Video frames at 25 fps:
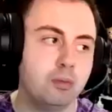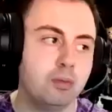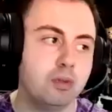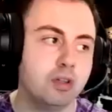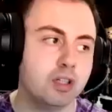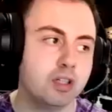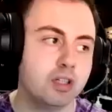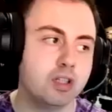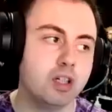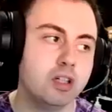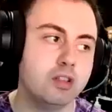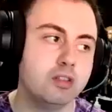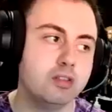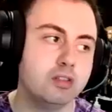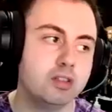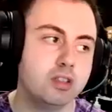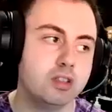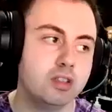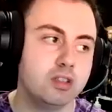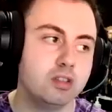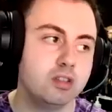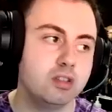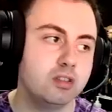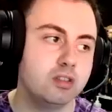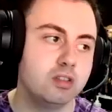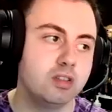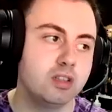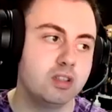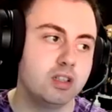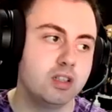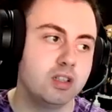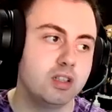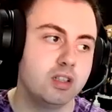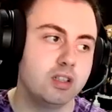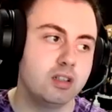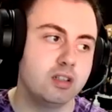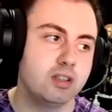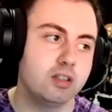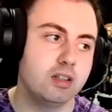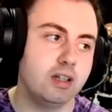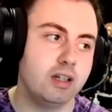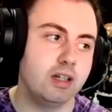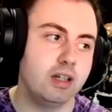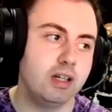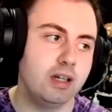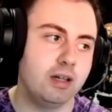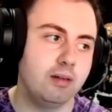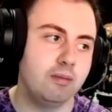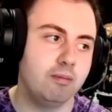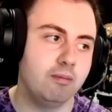want to go to.
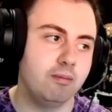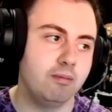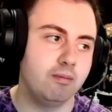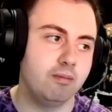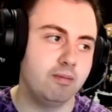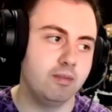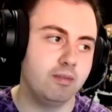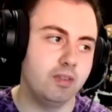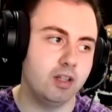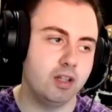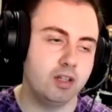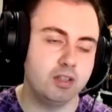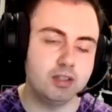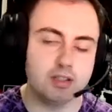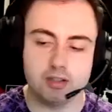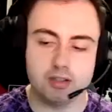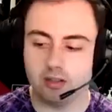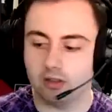Like